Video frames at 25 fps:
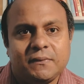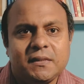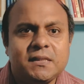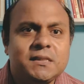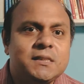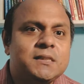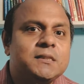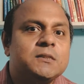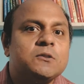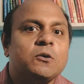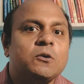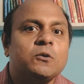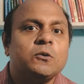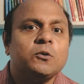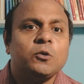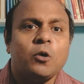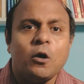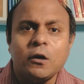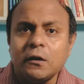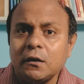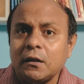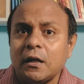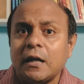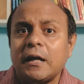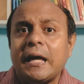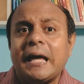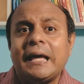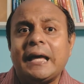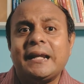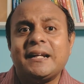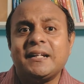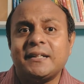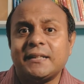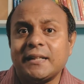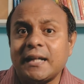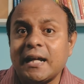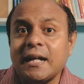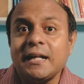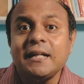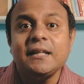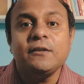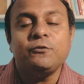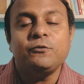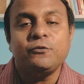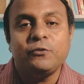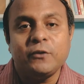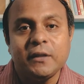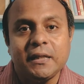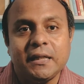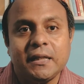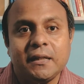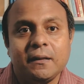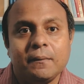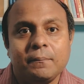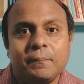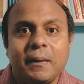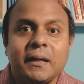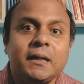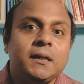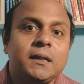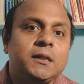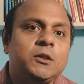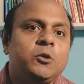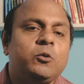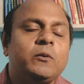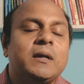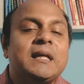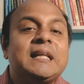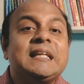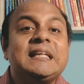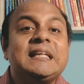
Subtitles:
This is not entirely free, but you